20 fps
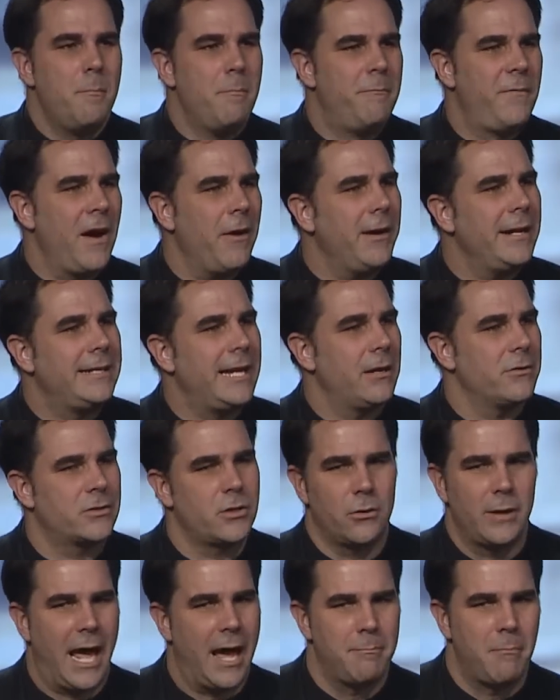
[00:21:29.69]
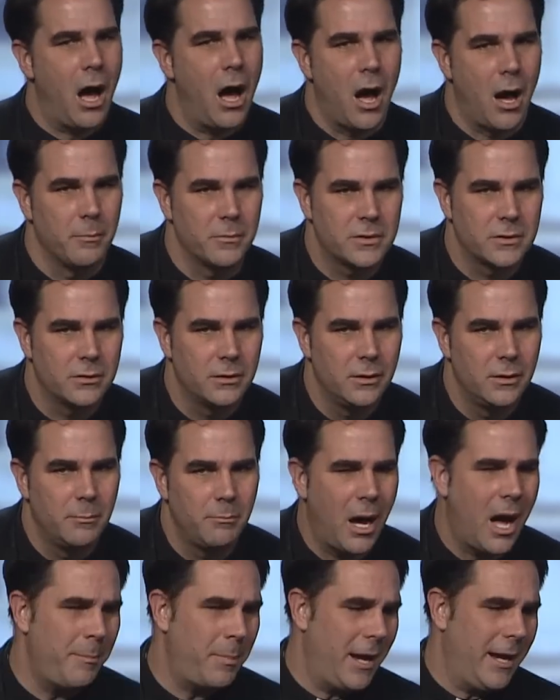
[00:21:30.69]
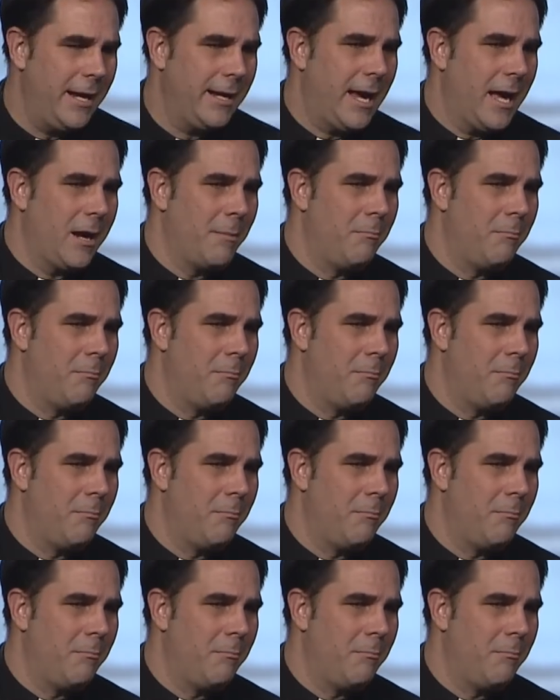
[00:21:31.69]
Fairy tales don't have moms. Popeye ain't got